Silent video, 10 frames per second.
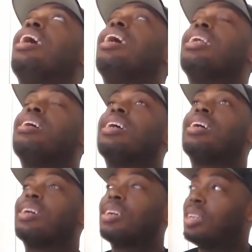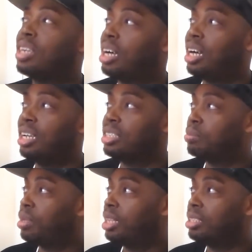Oh
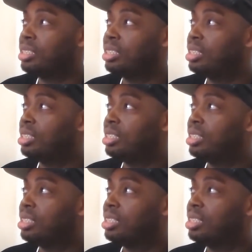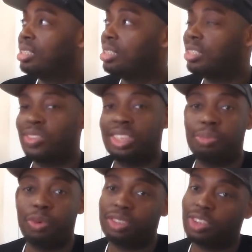gosh, man. This
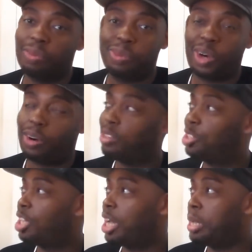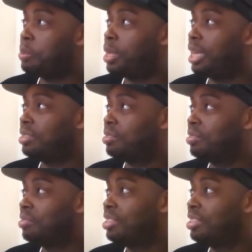this movie's gonna be off the chain, man.